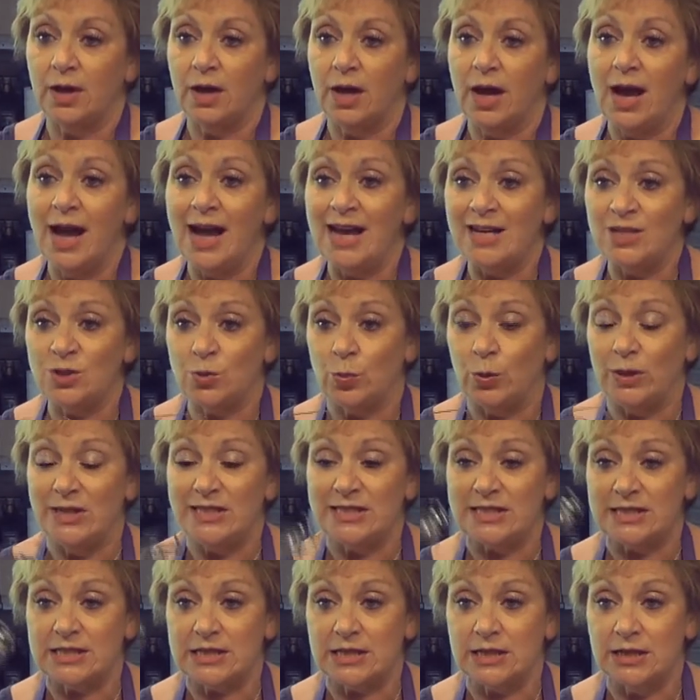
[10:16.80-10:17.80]
hand
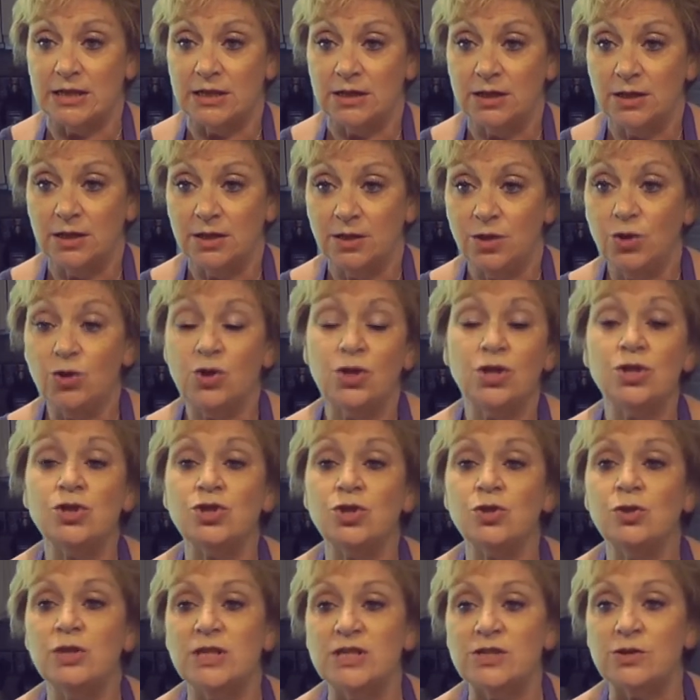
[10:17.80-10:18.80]
whisk, You could
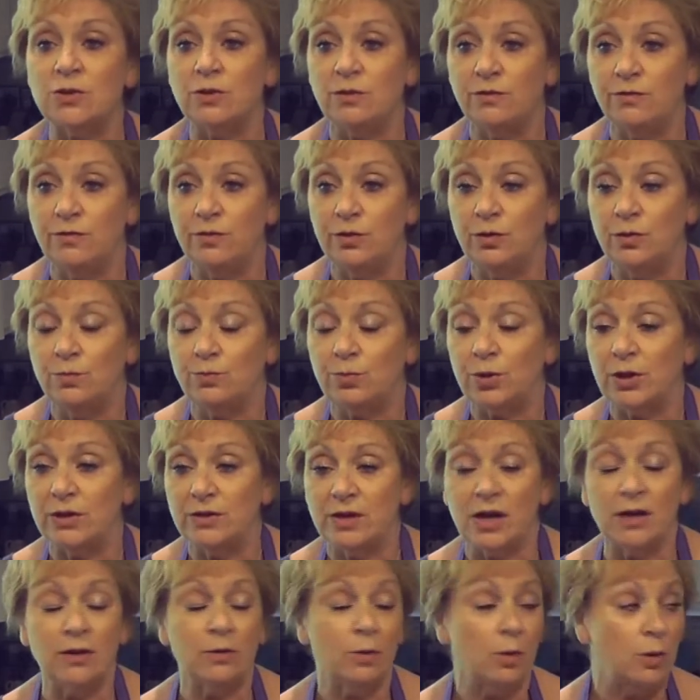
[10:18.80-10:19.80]
do this on
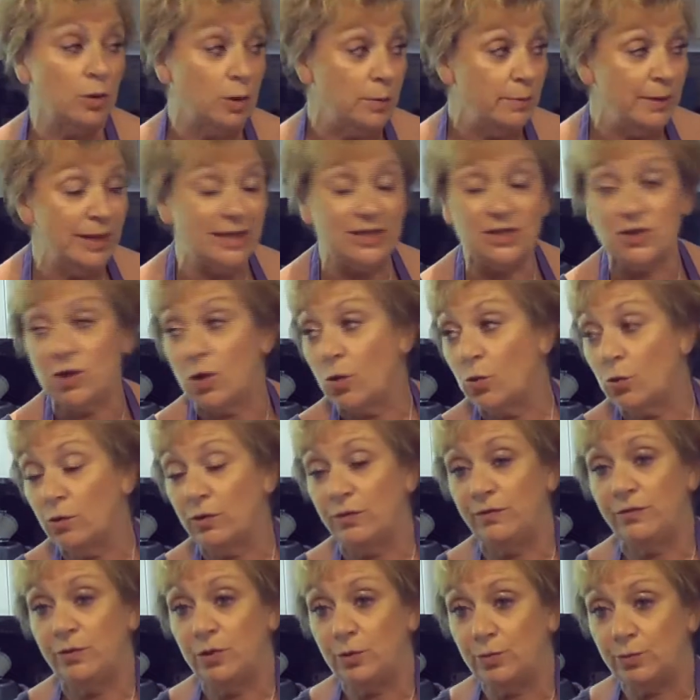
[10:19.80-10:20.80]
on a mixer or
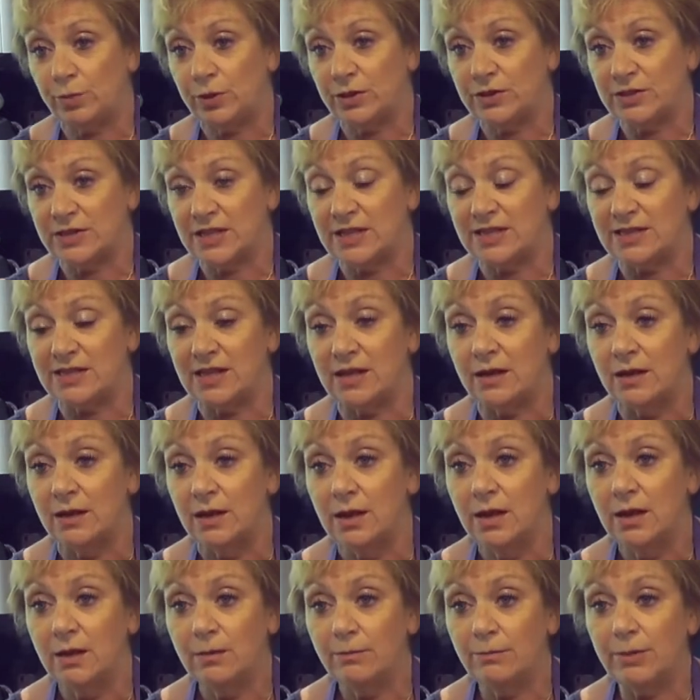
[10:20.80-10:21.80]
a food processor,
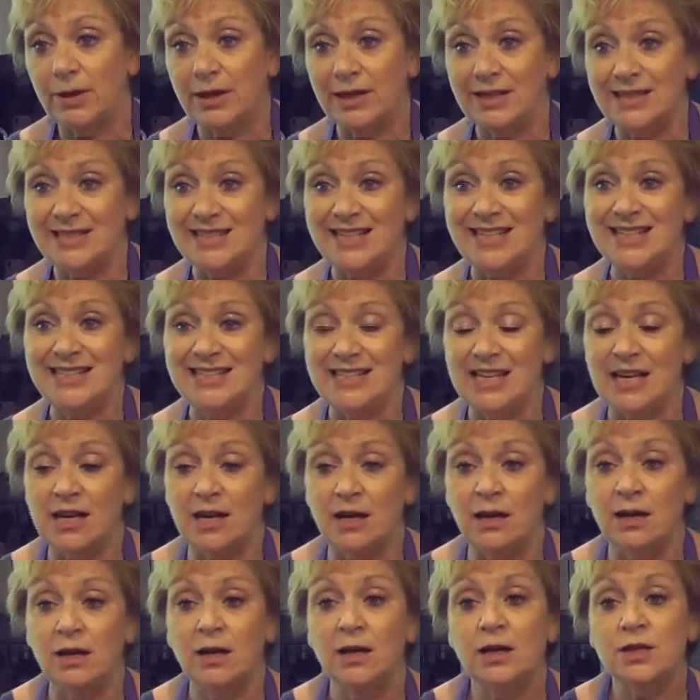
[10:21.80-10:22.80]
but it's
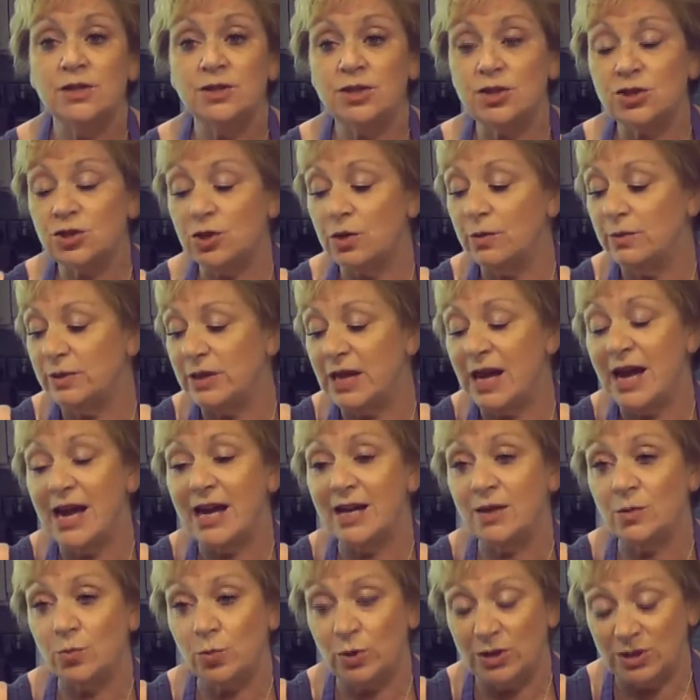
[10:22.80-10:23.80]
easier to do it with a
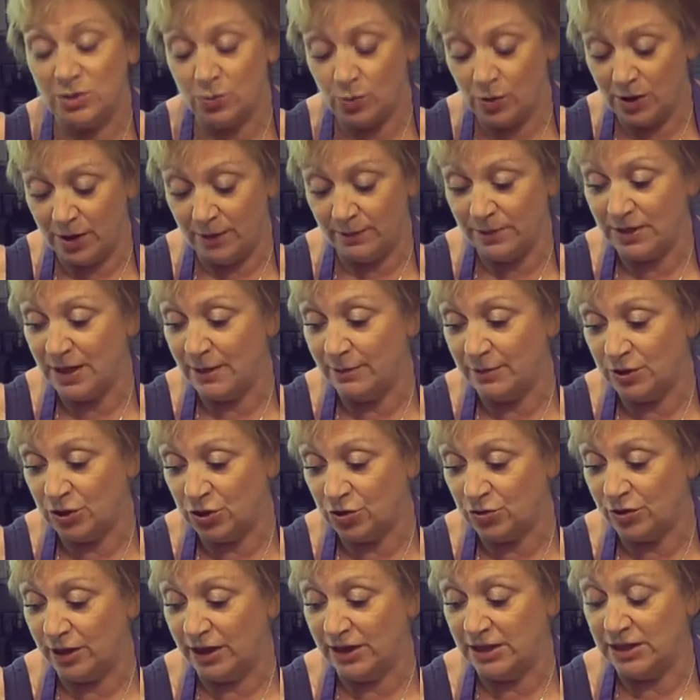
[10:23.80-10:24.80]
hand whisk when I'm
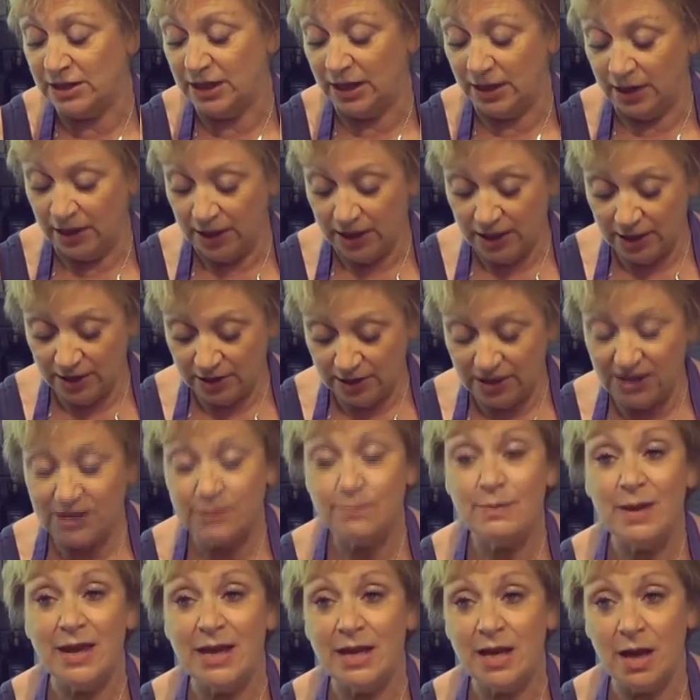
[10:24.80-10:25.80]
demonstrating. This
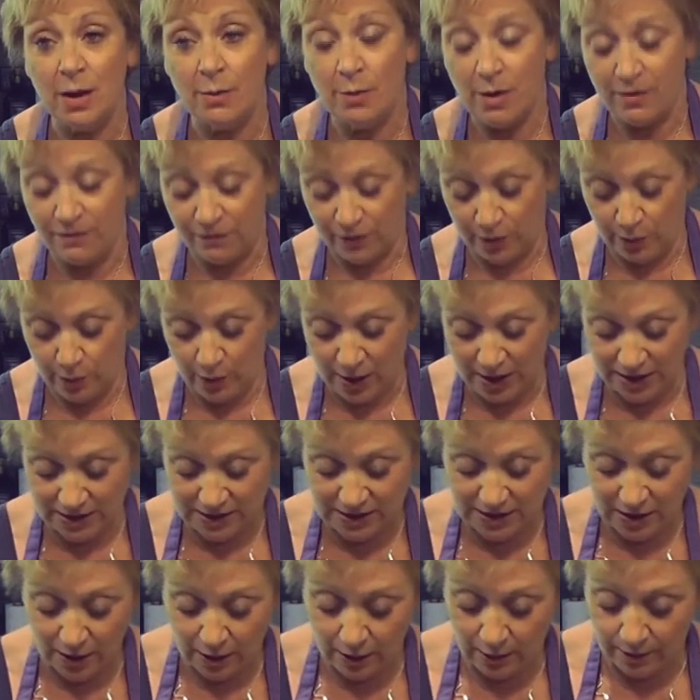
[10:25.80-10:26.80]
may go everywhere,
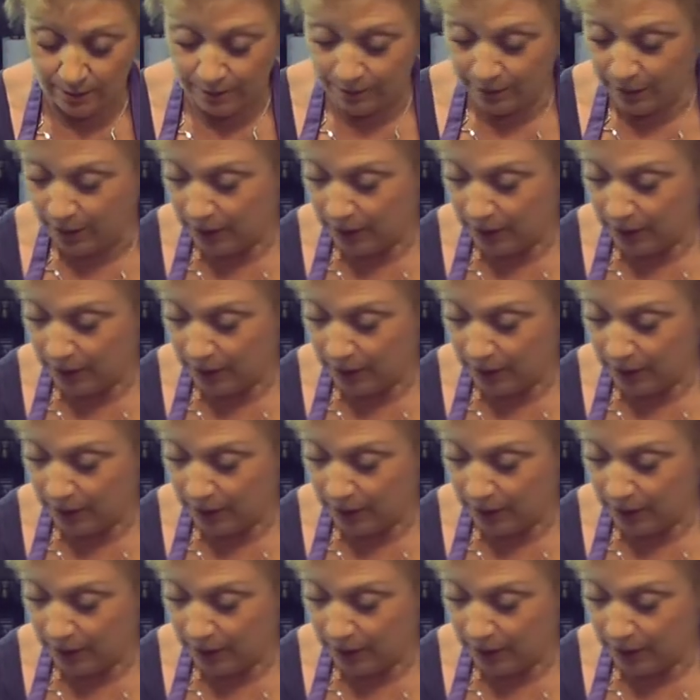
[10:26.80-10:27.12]
so